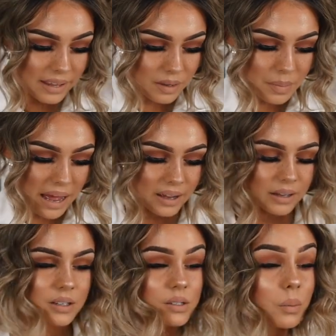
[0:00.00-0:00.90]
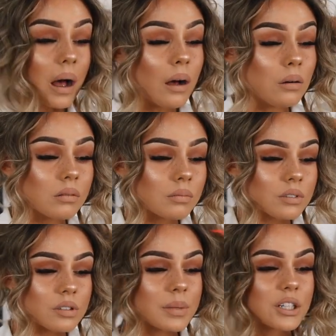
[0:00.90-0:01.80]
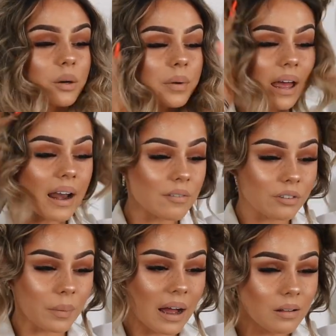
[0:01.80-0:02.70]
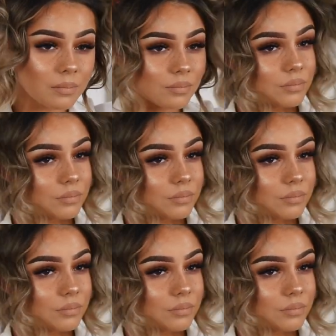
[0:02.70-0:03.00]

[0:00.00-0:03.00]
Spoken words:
Hit the back as well. Make sure we get everywhere.